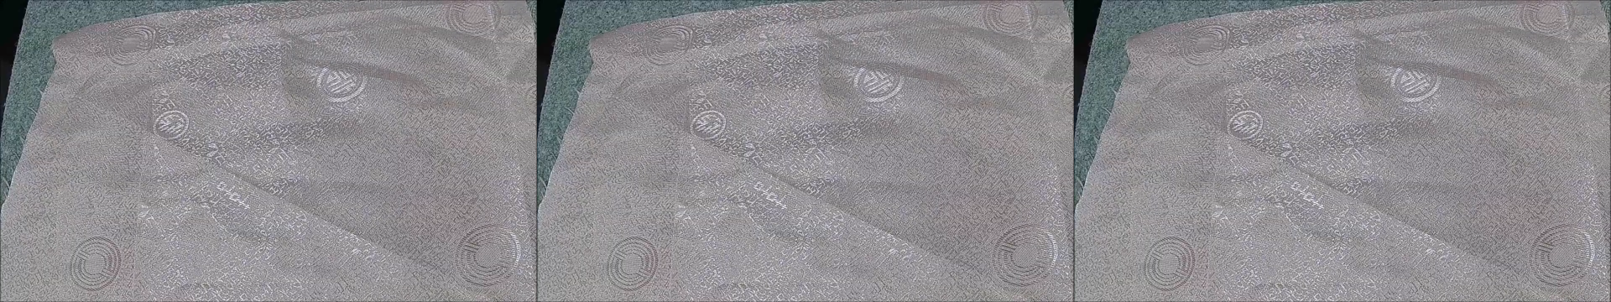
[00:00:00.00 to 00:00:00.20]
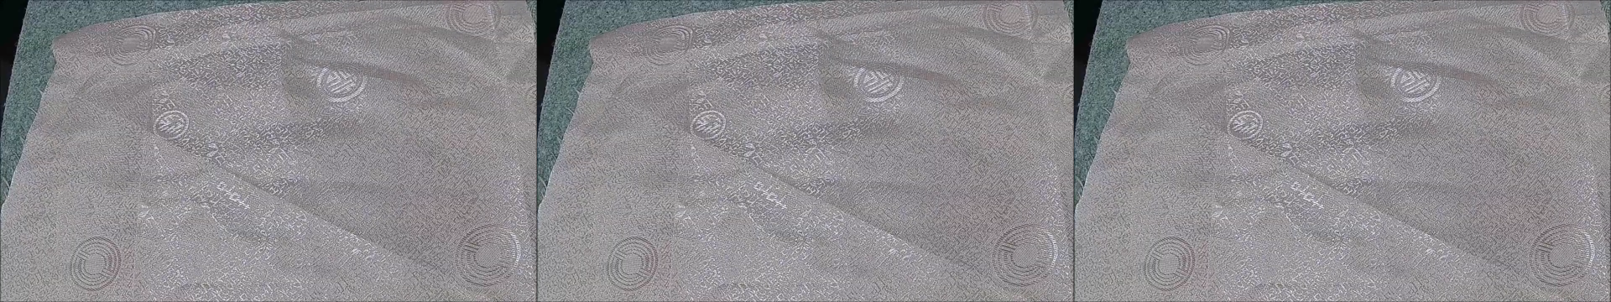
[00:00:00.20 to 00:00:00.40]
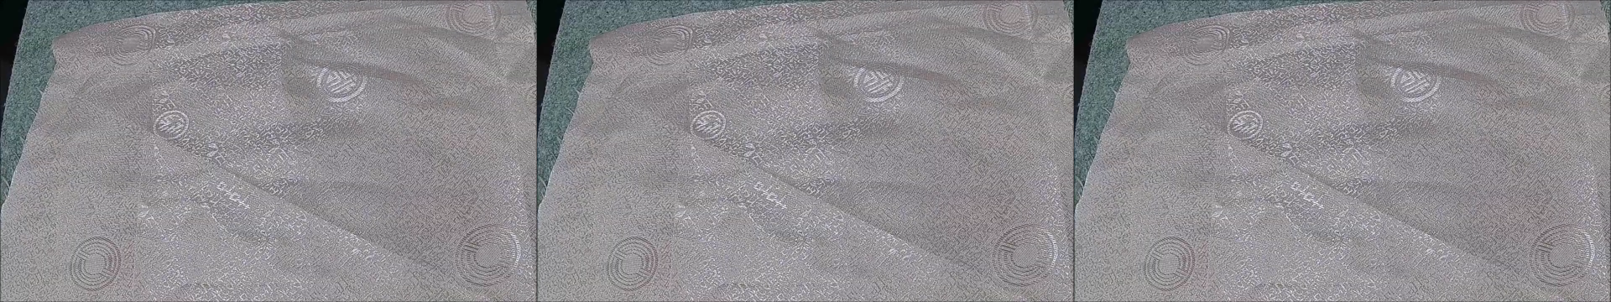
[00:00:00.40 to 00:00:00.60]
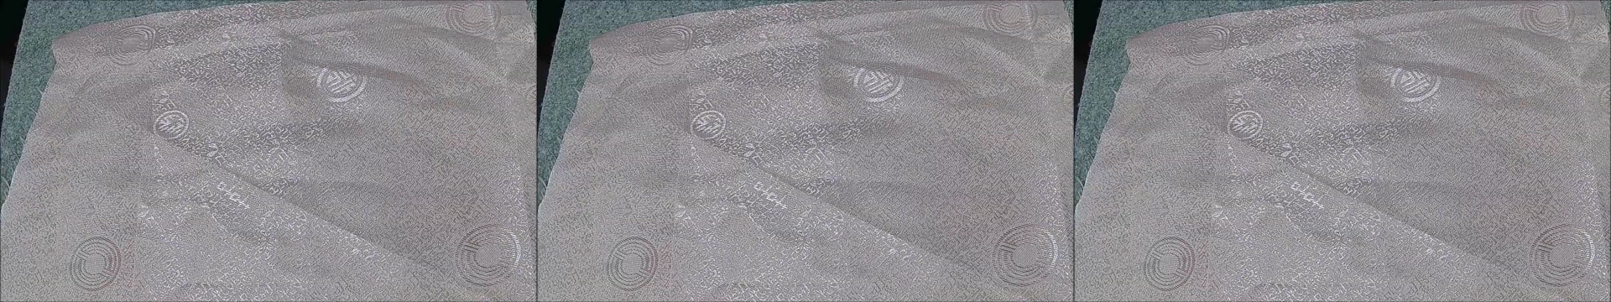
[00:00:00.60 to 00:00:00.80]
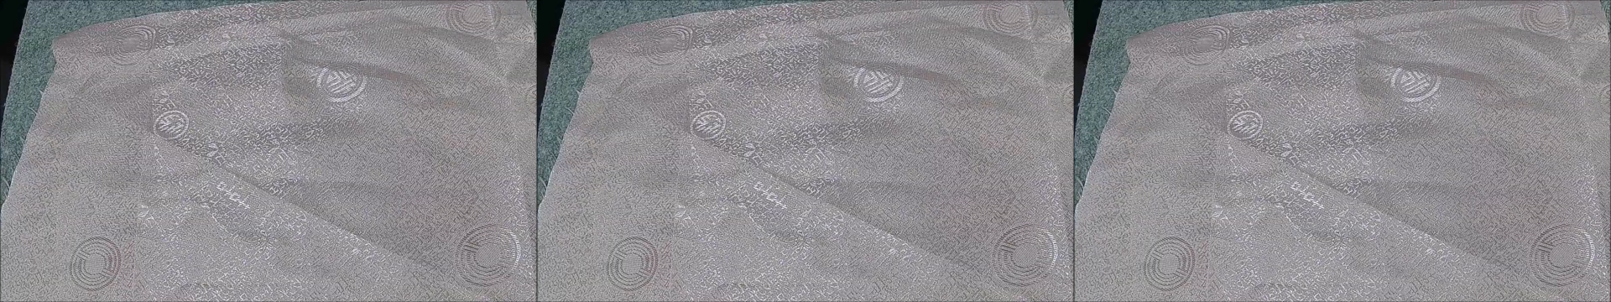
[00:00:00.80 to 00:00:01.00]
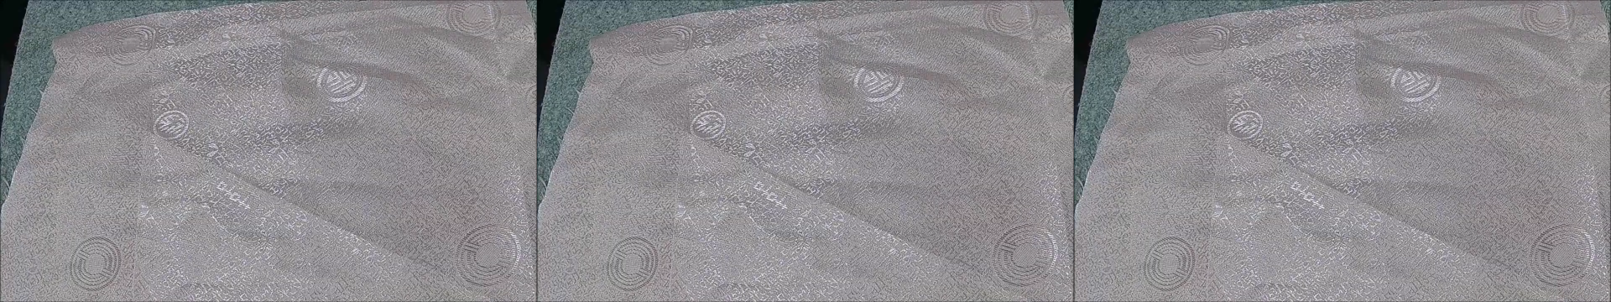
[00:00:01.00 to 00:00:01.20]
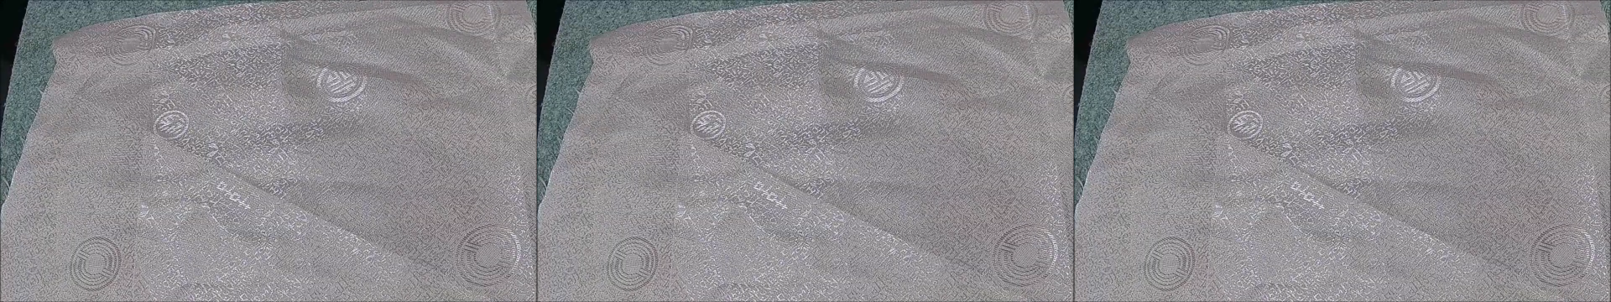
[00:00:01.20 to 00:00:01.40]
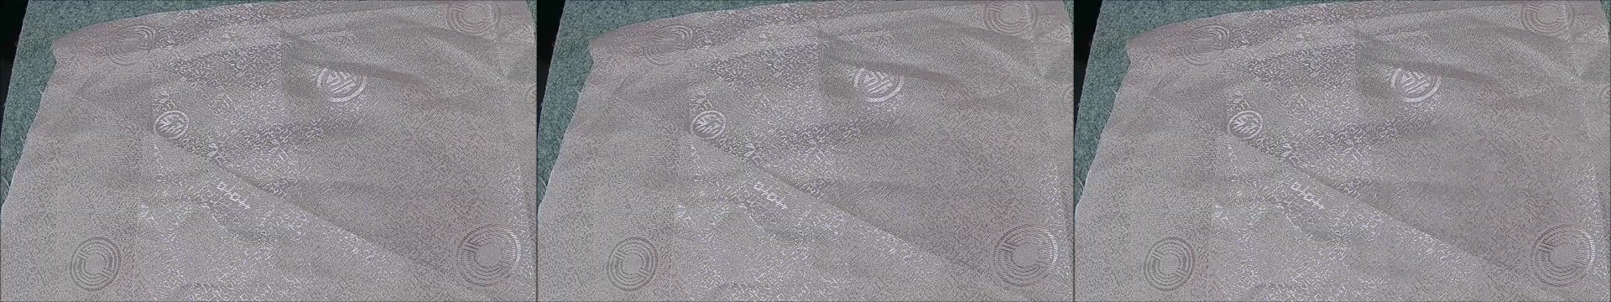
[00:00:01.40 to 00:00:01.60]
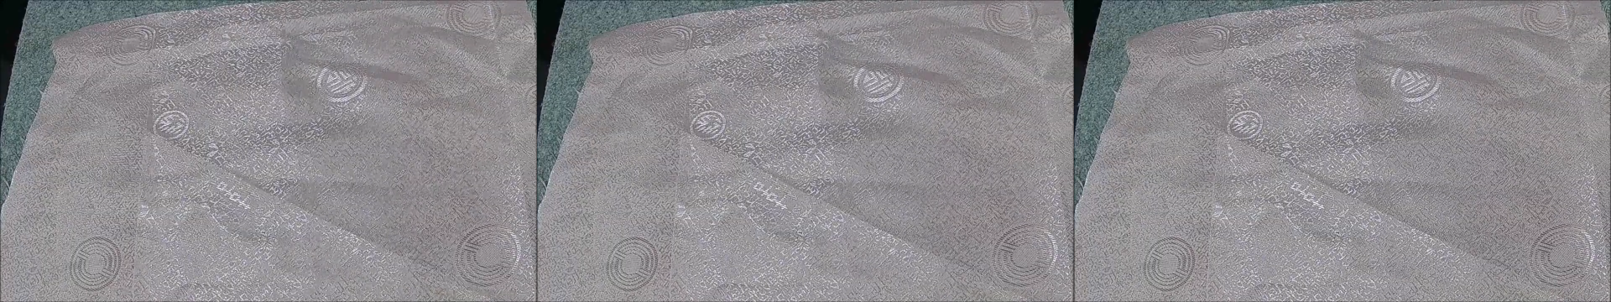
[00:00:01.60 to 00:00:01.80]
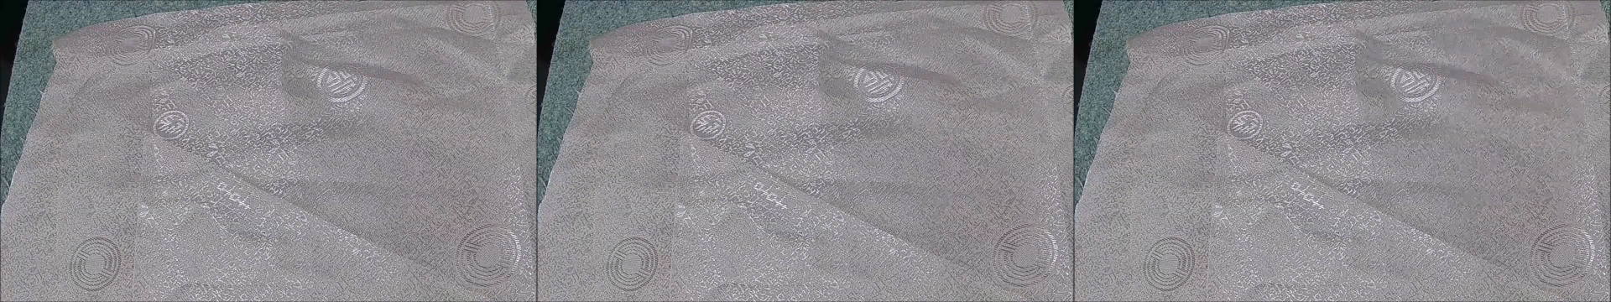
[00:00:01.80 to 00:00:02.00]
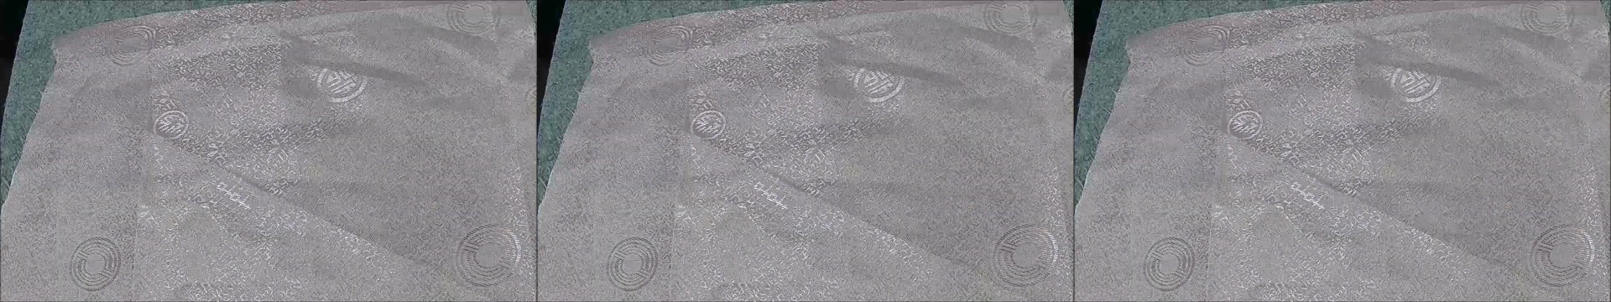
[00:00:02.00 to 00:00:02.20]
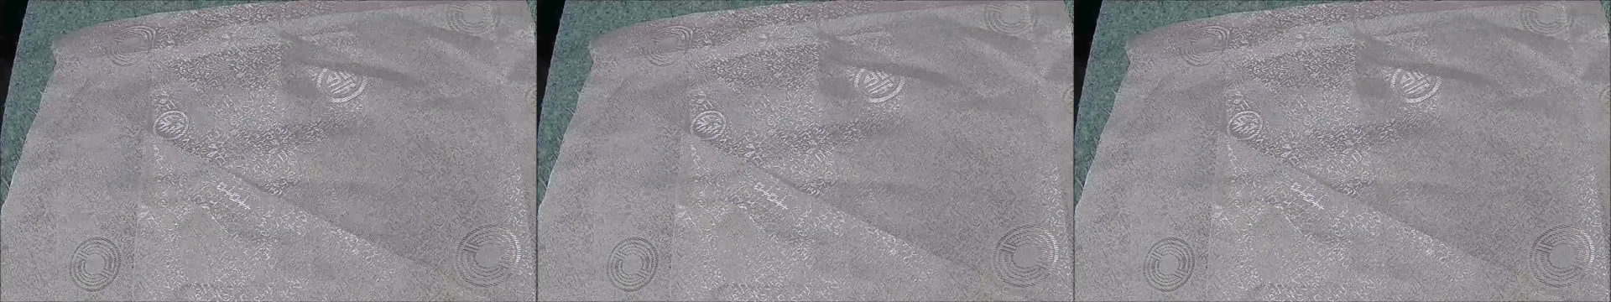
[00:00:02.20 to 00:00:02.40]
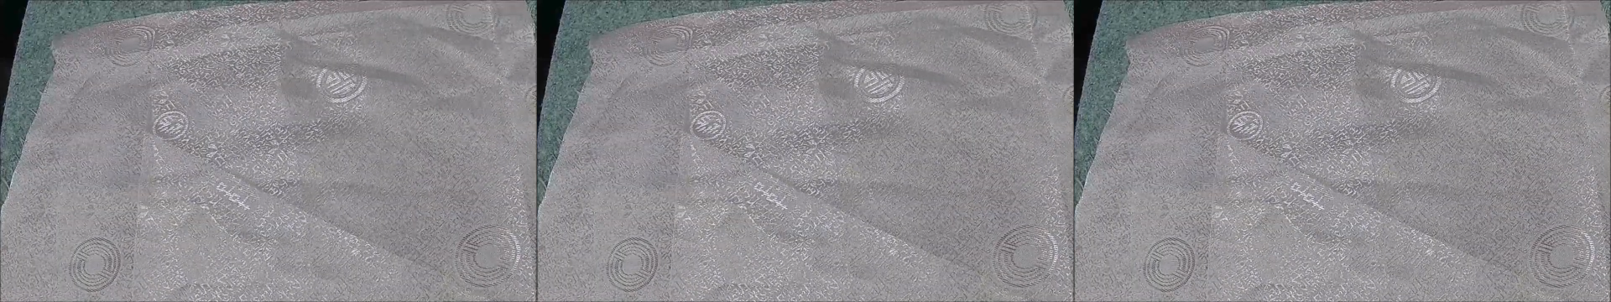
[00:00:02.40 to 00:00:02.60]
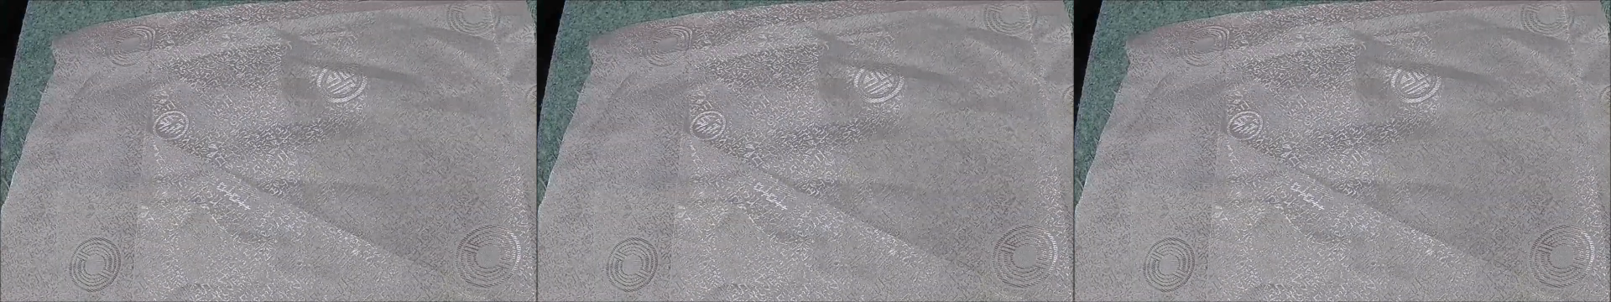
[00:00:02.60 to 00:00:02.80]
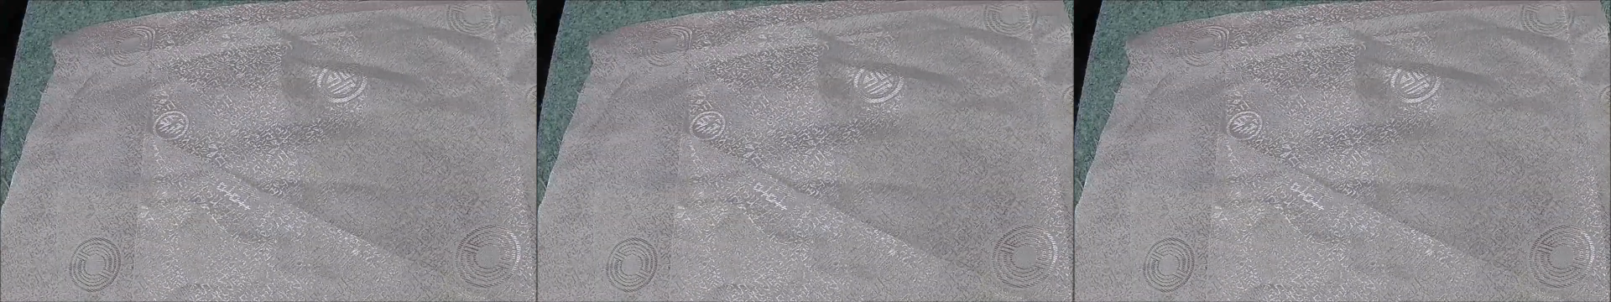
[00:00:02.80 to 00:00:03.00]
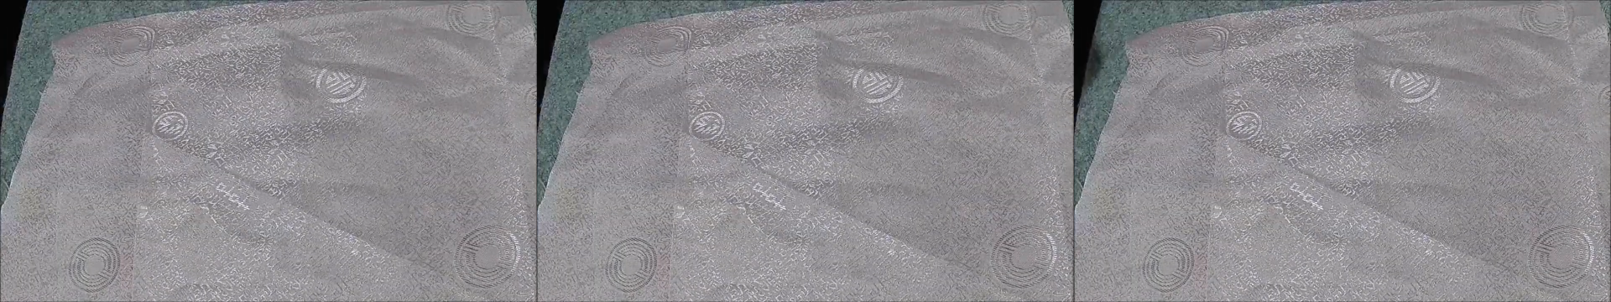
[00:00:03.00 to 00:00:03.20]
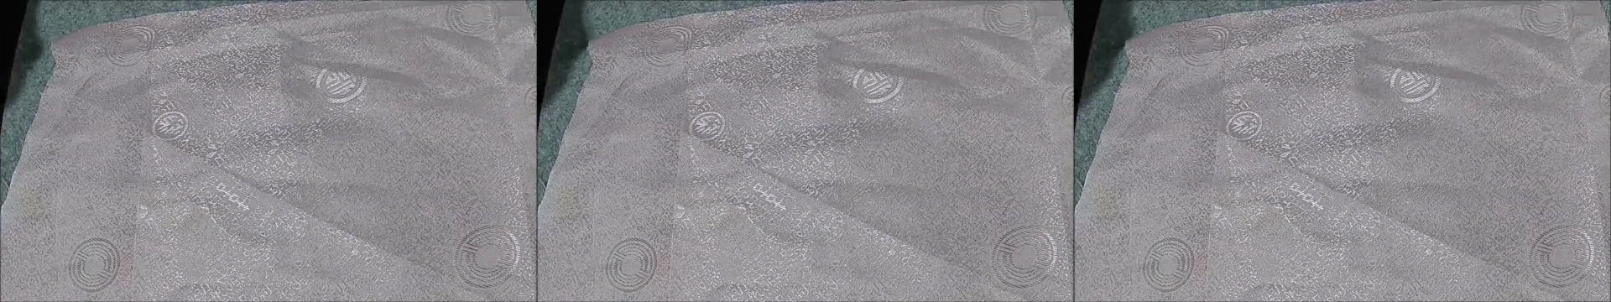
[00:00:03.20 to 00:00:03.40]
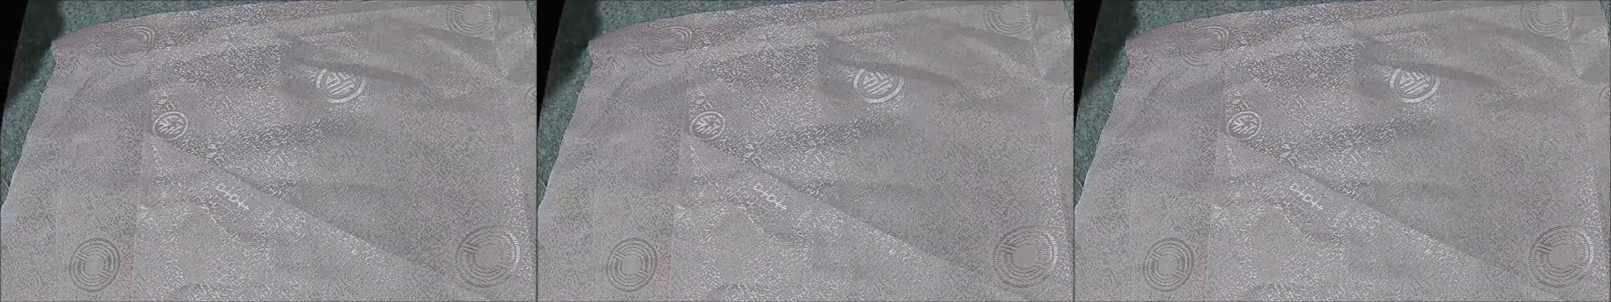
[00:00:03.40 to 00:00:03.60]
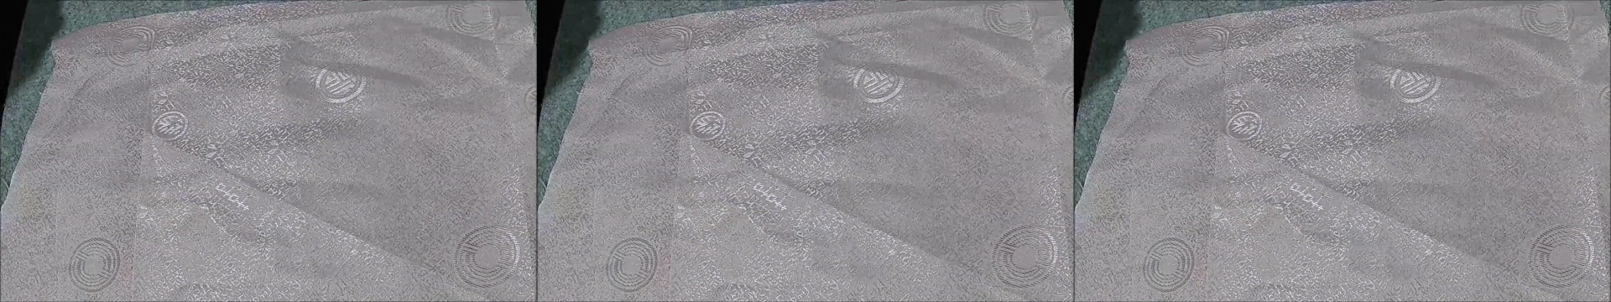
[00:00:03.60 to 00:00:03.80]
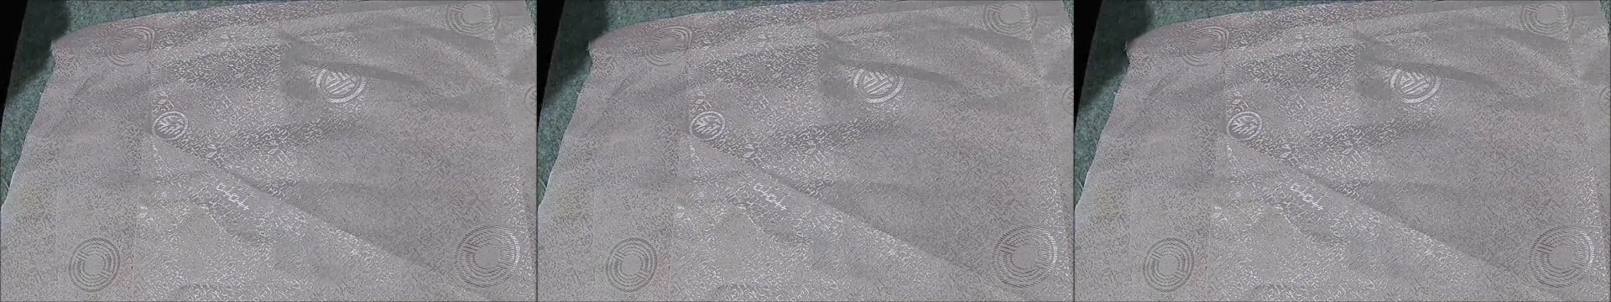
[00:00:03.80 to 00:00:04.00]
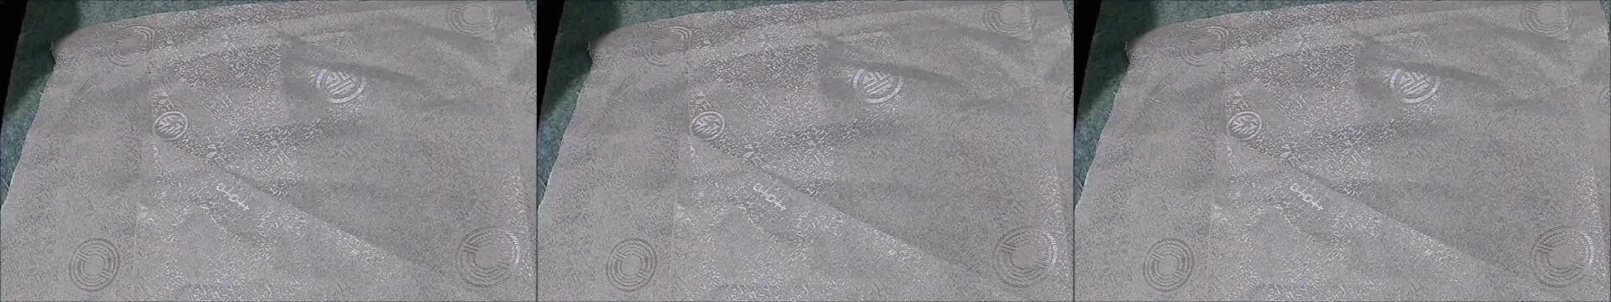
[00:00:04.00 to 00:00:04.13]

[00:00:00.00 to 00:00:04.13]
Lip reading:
[unreadable: no face in view]